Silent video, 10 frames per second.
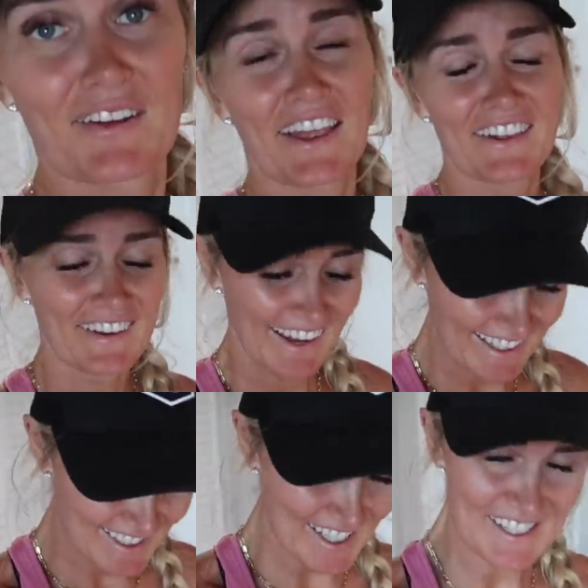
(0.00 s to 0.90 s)
Okay, you
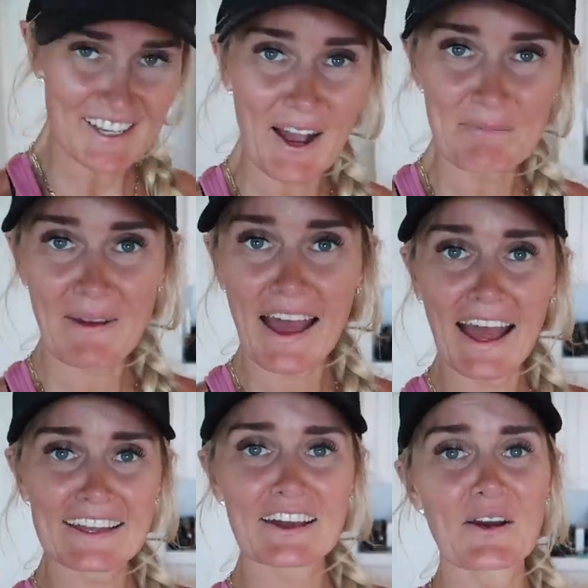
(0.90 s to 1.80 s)
guys, just got
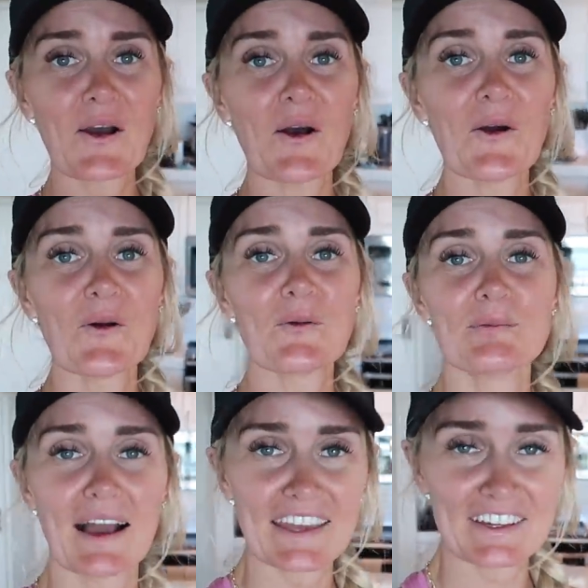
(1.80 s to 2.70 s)
back. Oh
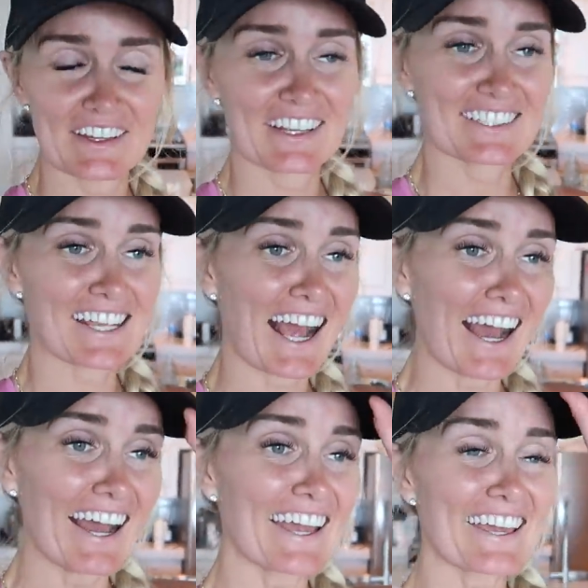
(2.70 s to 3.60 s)
my goodness,
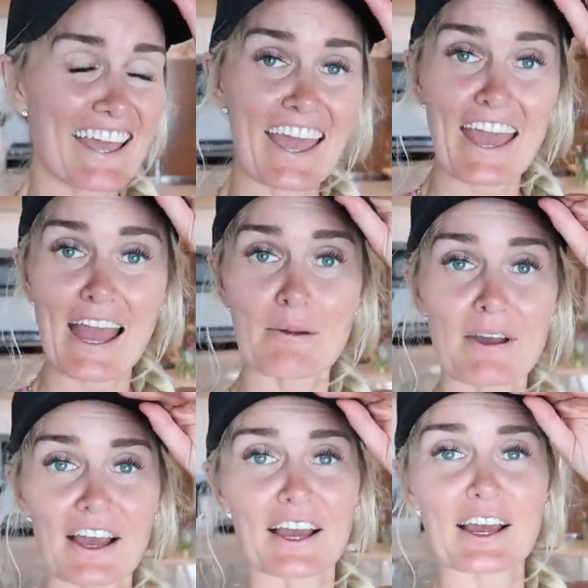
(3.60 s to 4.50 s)
I am
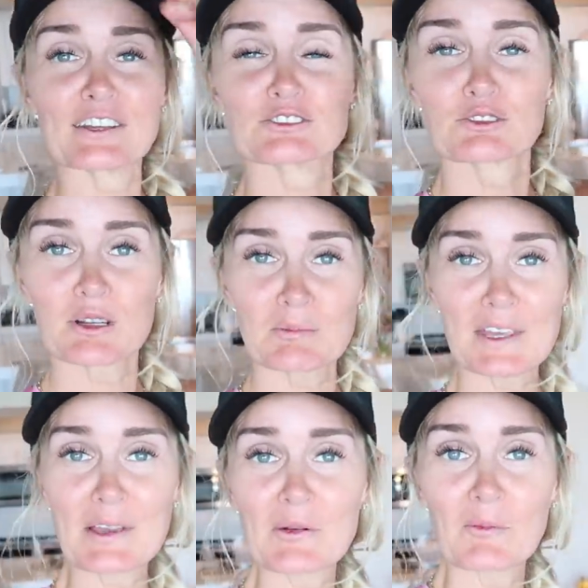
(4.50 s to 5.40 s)
a
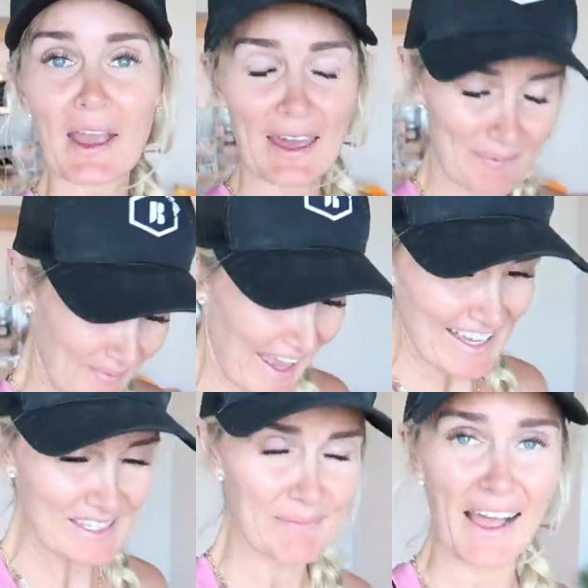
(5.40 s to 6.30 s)
dripping wet
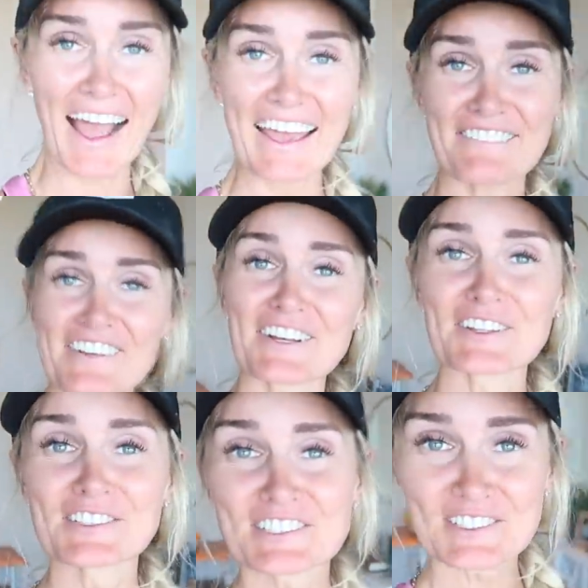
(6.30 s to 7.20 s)
mess, but I
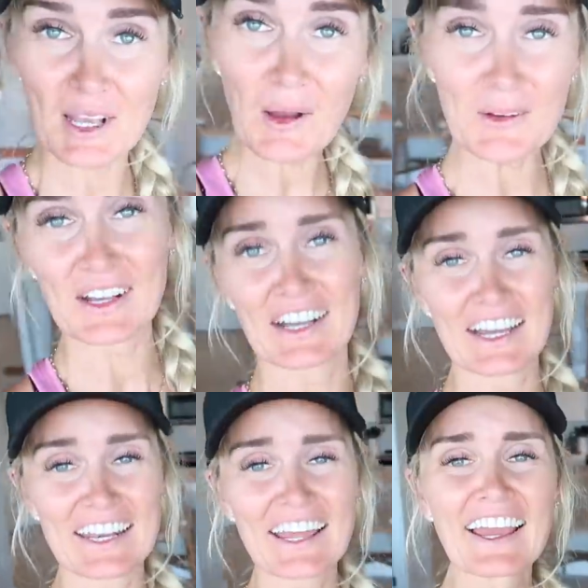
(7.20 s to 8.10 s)
feel so
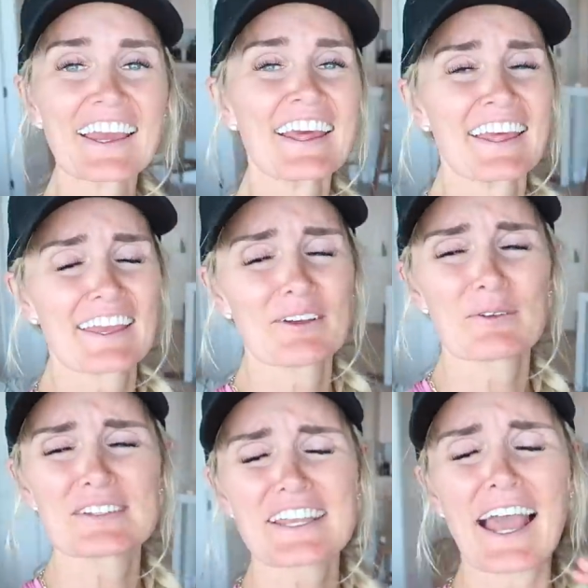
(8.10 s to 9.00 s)
good. It
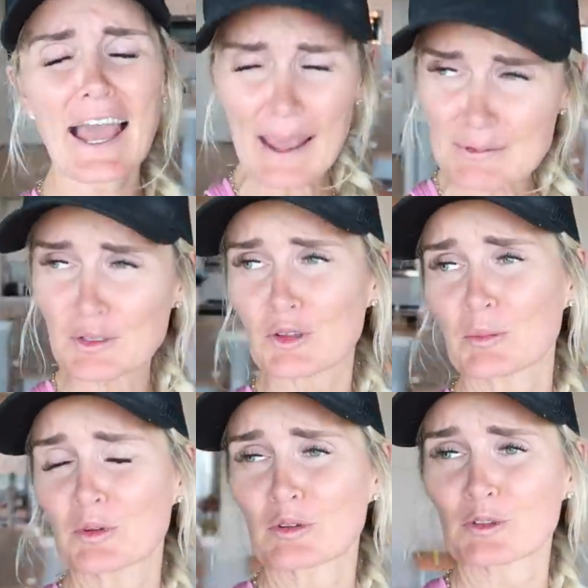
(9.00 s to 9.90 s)
was
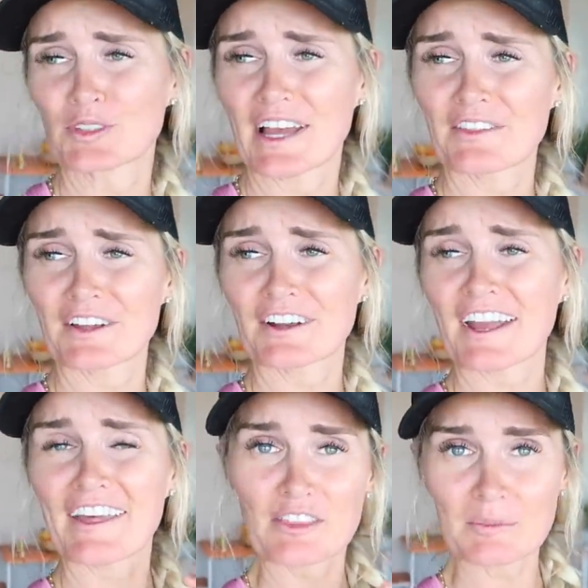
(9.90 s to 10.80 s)
absolutely beautiful down there
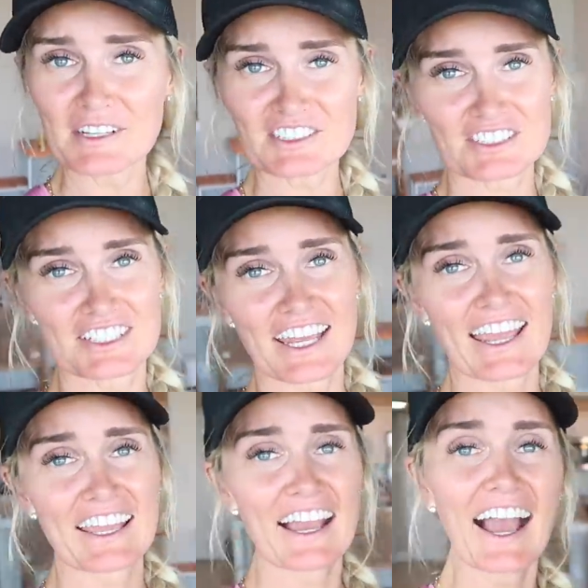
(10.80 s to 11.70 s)
at the beach
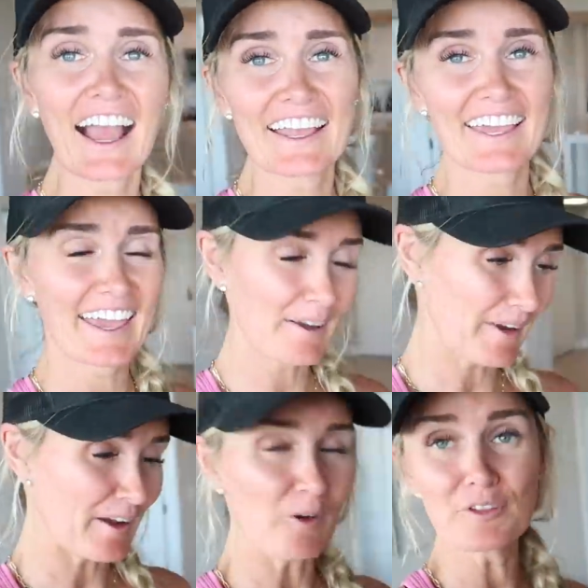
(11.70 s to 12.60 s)
today. I can't
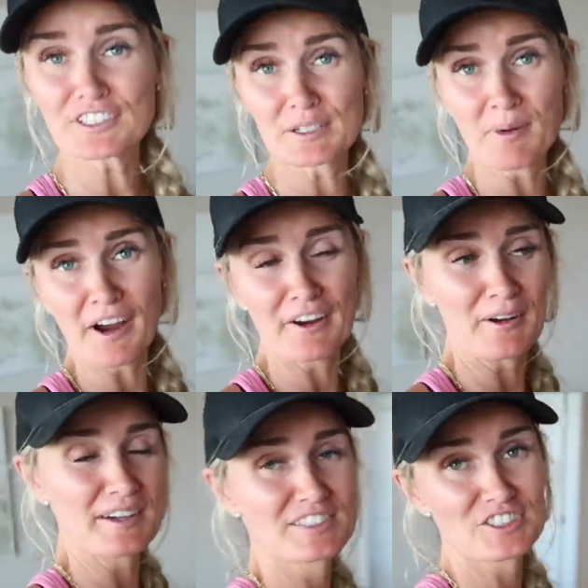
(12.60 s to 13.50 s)
wait. Hopefully
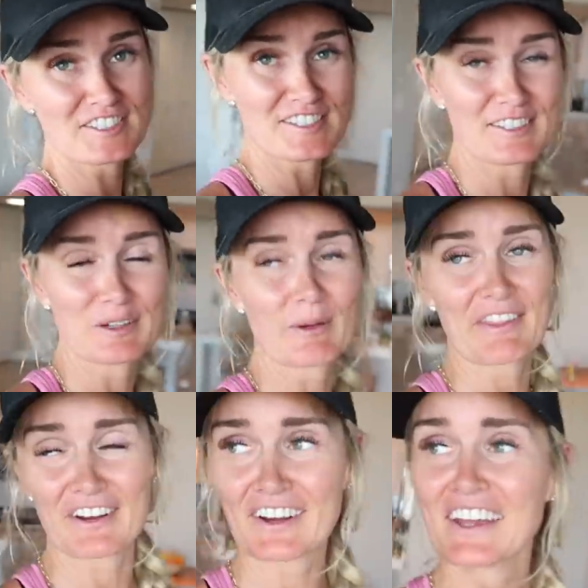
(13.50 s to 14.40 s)
tomorrow is just as good
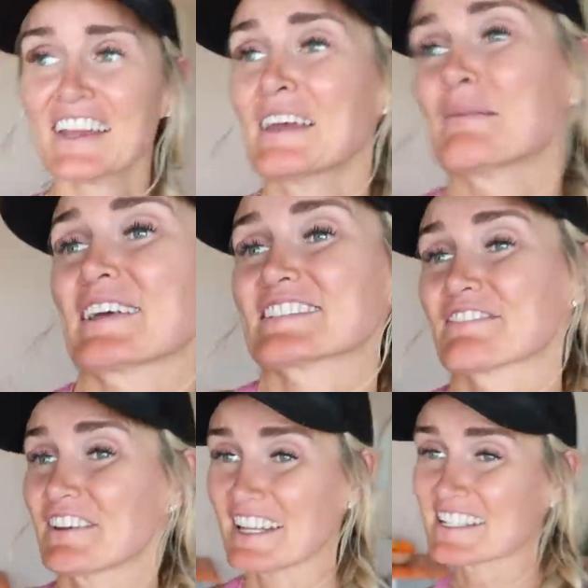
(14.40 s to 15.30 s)
weather because
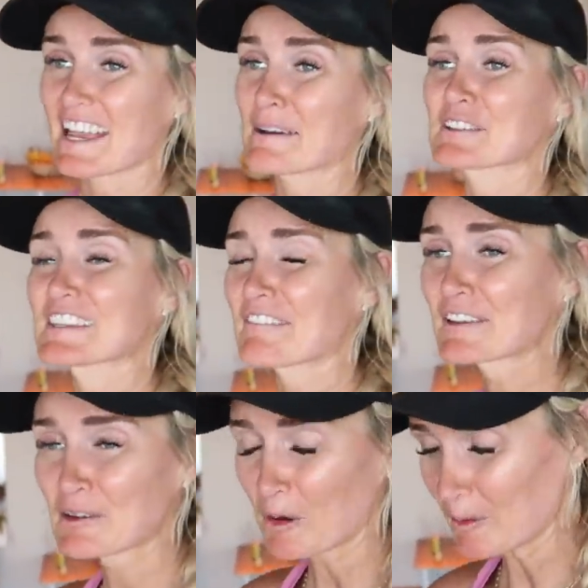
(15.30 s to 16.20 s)
if it is, I will
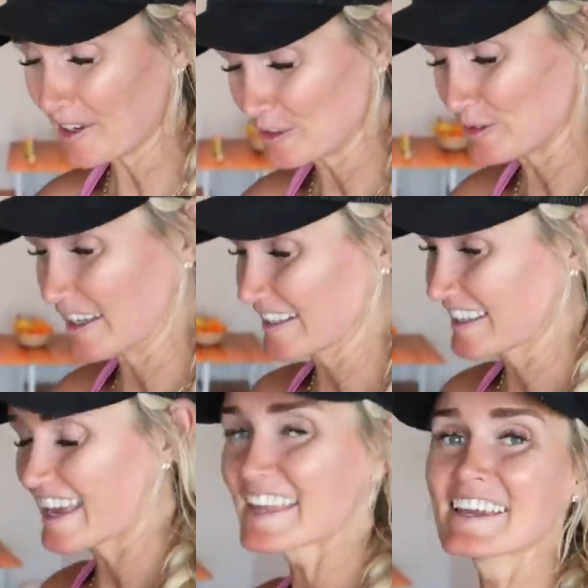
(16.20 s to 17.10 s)
definitely go and do that
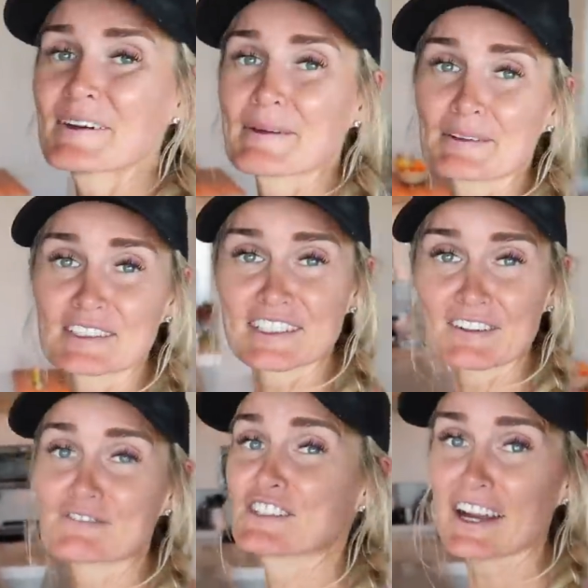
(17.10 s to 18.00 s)
again. We'll see
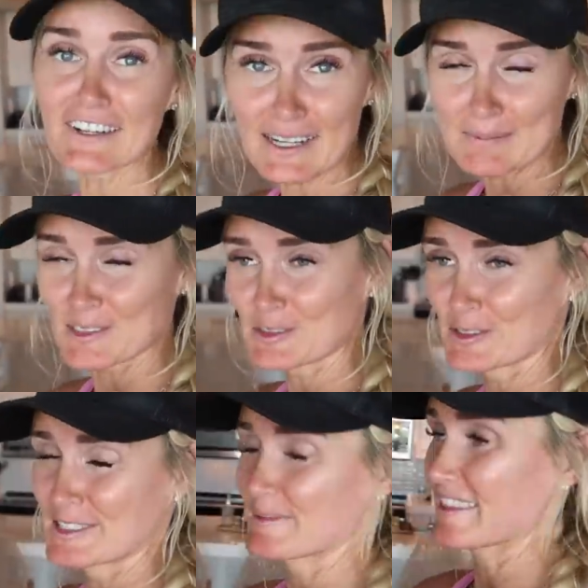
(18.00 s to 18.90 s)
if Jared comes and joins me